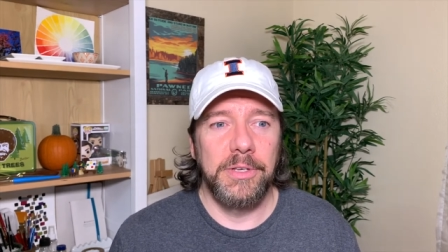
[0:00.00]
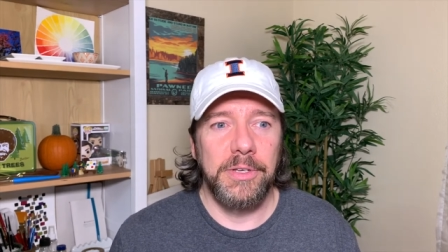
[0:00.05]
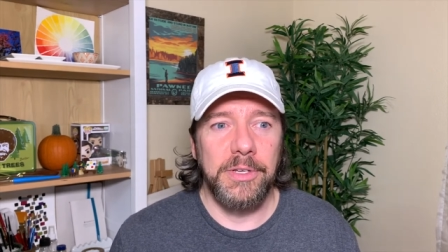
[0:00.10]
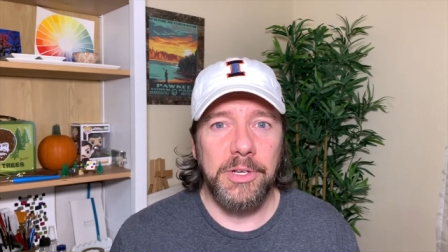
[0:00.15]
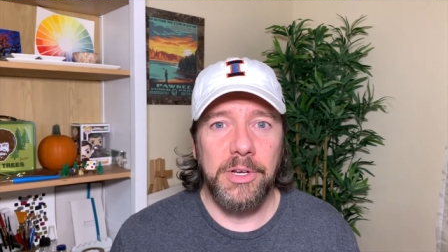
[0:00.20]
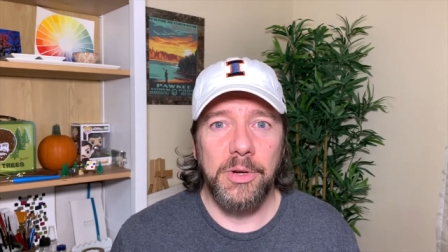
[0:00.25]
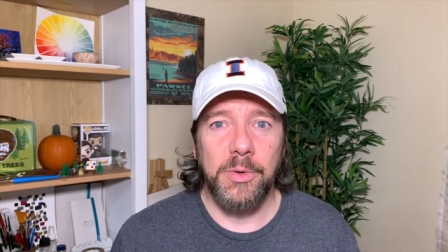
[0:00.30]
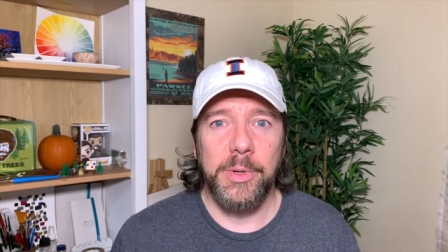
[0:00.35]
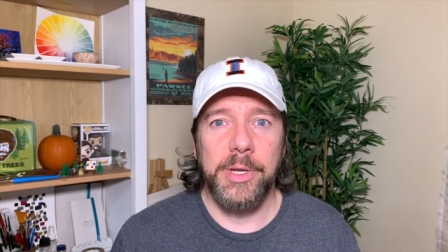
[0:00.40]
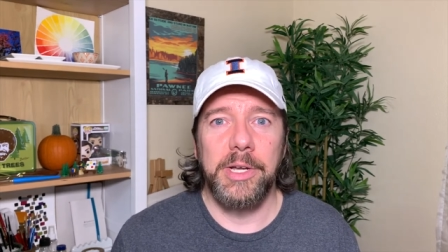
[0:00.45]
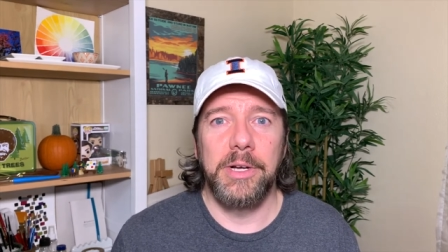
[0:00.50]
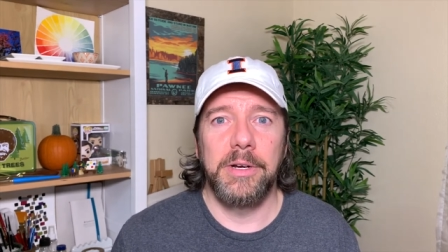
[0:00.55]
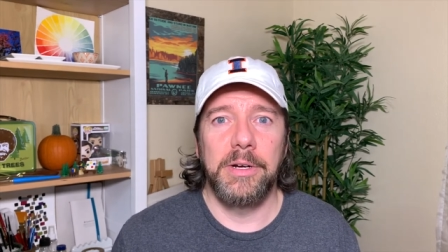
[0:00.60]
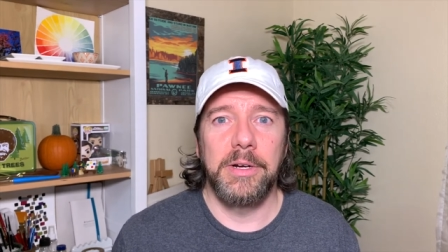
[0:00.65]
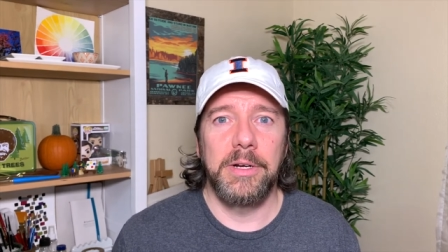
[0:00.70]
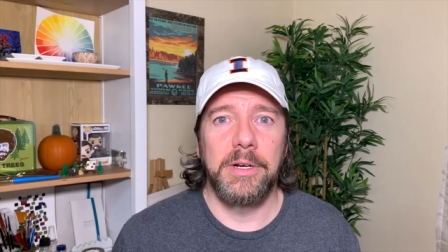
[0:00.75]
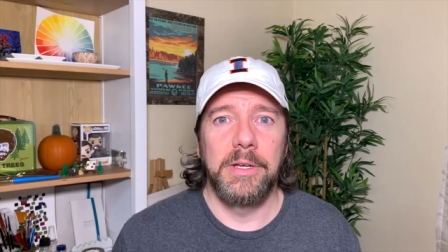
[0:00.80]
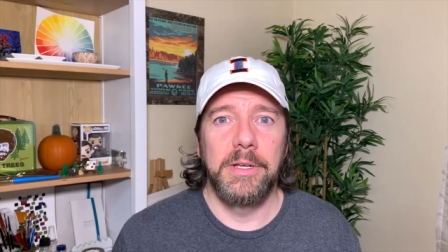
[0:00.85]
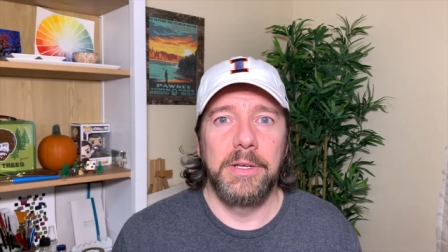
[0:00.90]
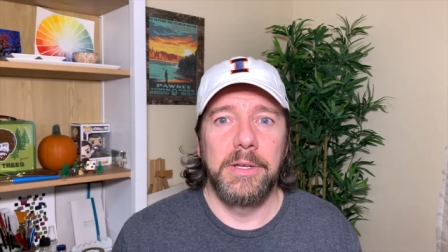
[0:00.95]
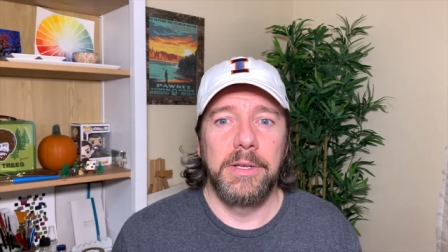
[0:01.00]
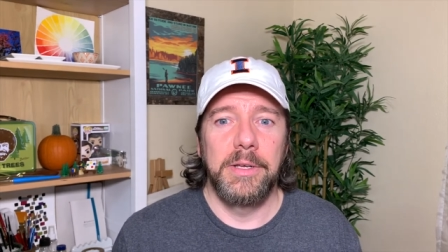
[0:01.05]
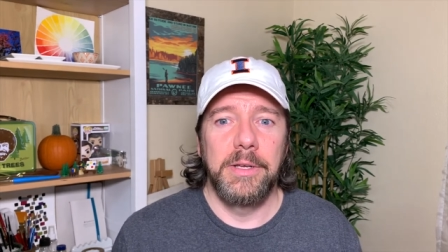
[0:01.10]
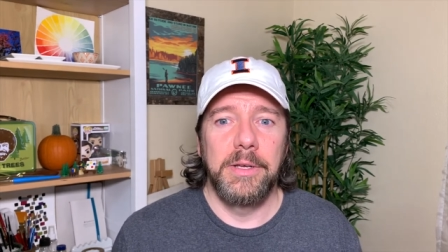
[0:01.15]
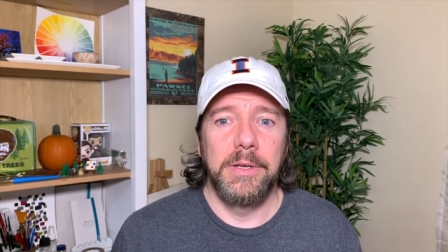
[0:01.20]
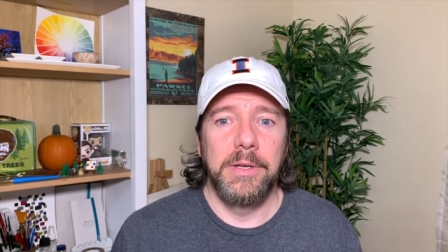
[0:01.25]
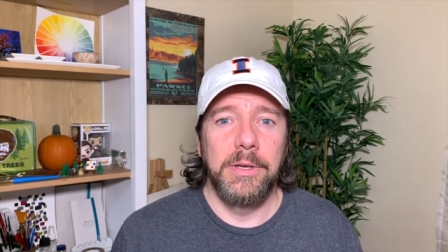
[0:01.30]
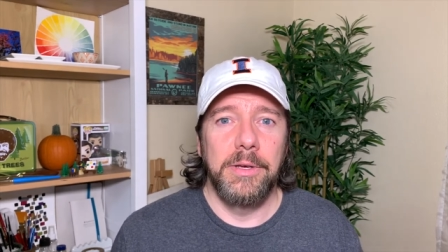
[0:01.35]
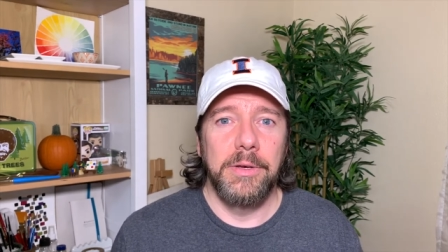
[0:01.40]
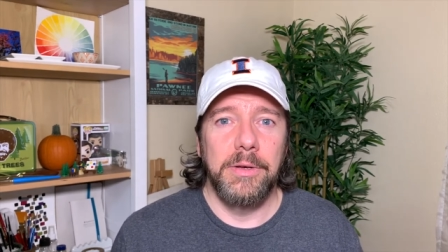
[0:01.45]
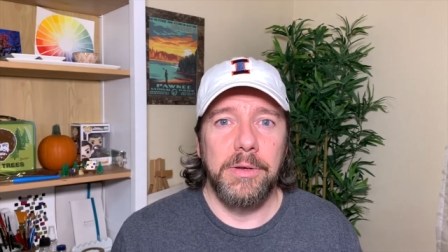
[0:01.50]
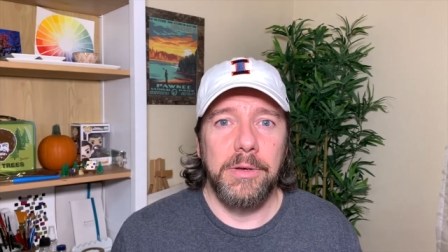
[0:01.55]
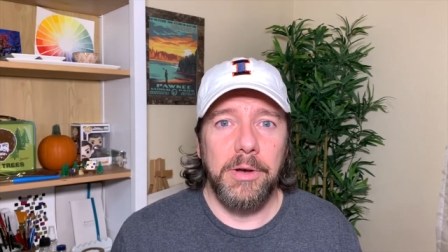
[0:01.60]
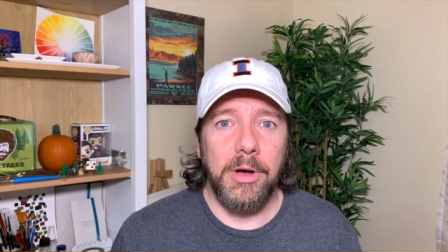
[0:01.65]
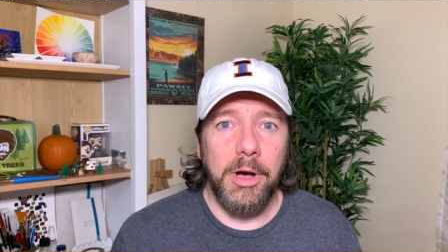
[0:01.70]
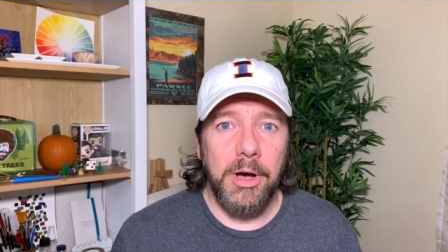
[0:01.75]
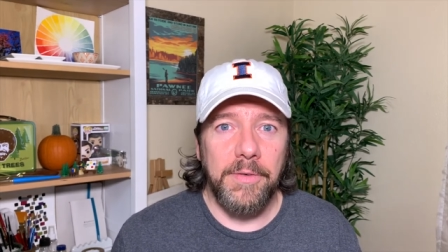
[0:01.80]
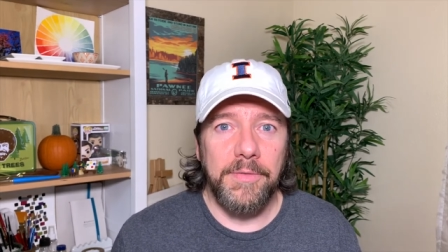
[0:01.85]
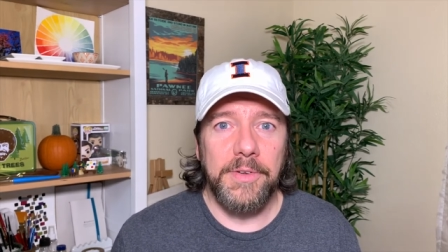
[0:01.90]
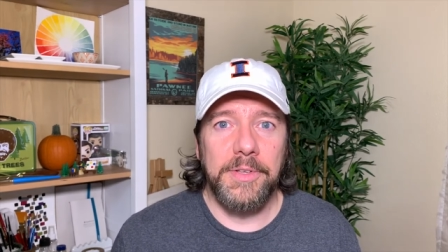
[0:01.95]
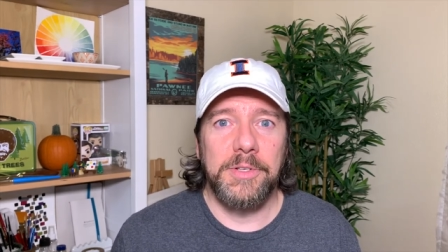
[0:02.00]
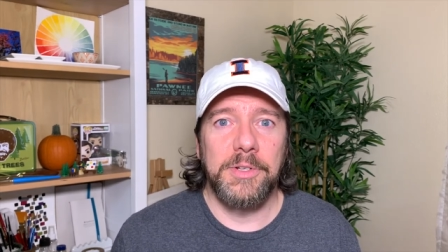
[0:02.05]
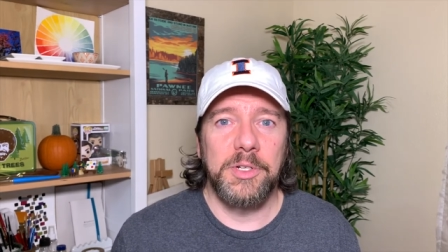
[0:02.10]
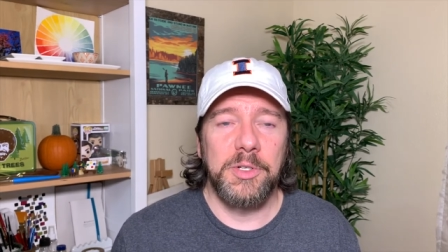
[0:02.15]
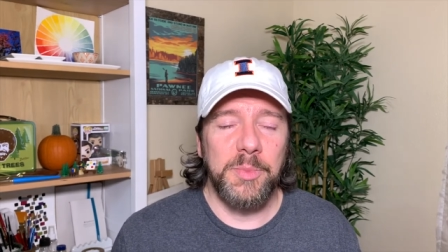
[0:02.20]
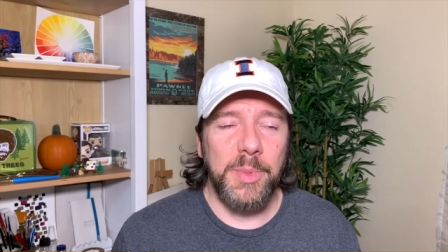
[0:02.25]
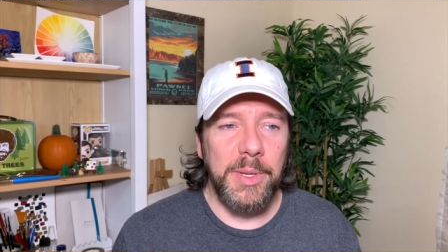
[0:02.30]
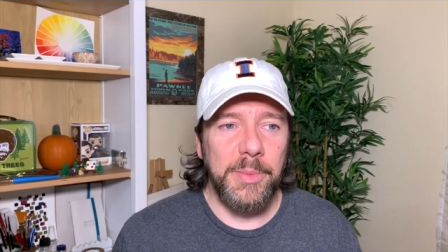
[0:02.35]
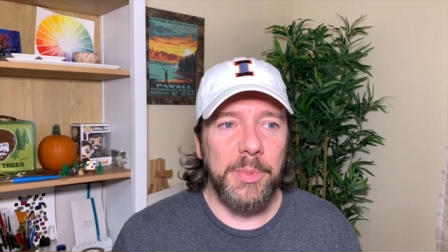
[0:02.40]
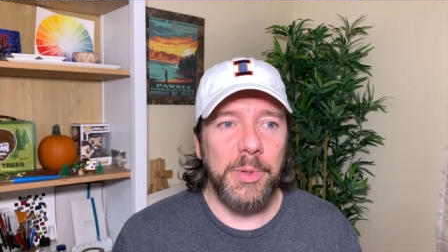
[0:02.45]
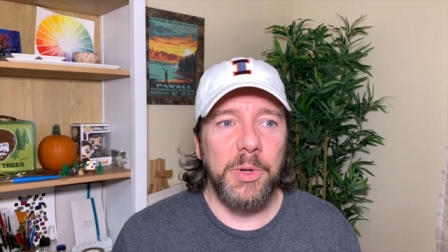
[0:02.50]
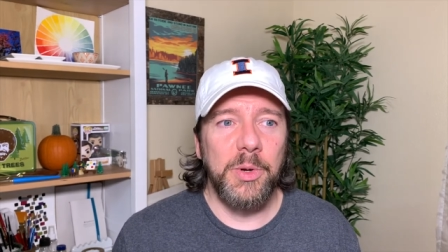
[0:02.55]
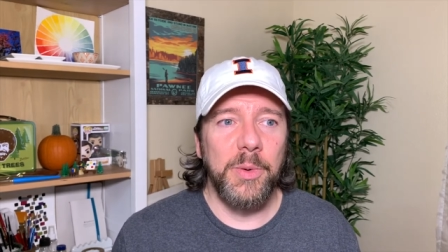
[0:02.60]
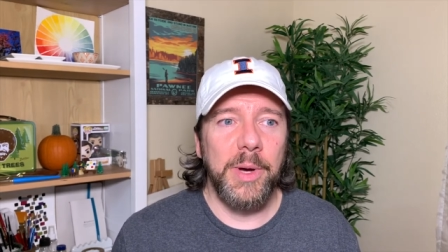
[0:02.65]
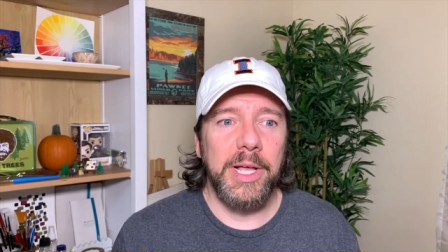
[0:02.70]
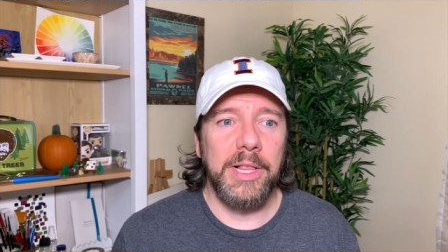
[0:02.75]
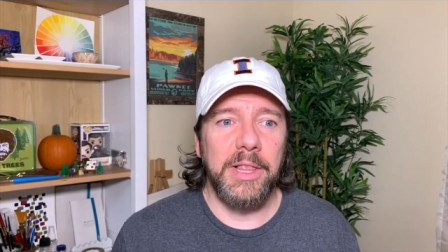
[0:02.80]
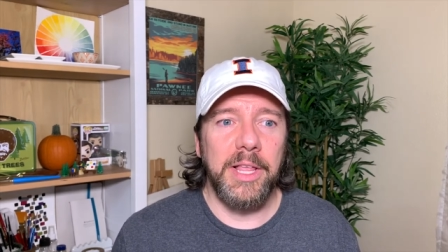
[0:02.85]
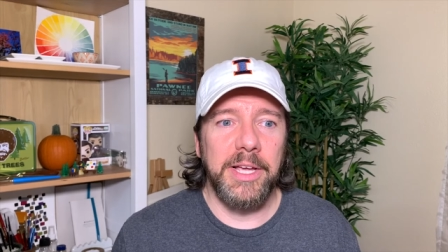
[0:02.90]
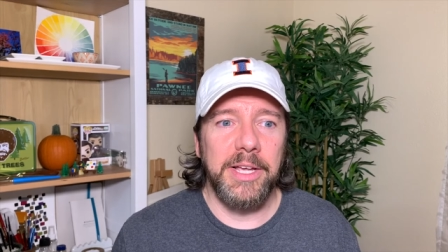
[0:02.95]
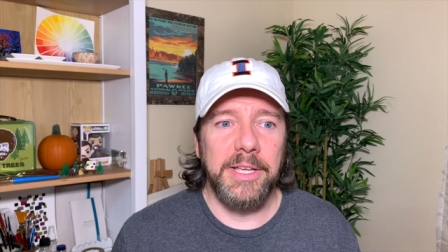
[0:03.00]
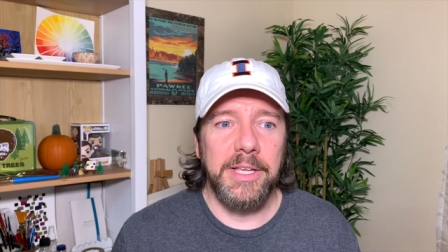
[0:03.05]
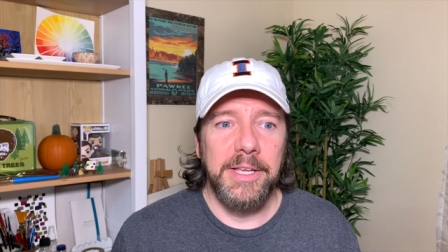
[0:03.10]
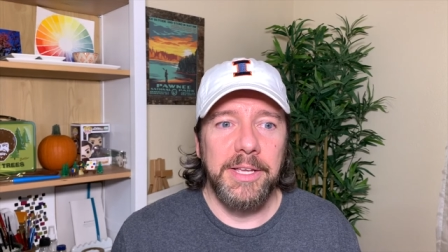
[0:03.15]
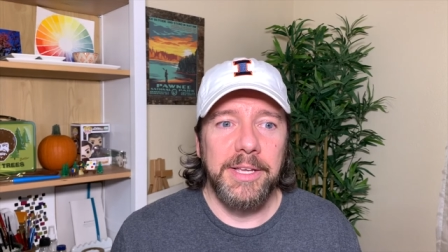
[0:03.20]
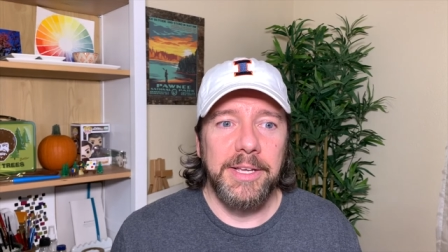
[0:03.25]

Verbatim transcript: career officers, people who had, like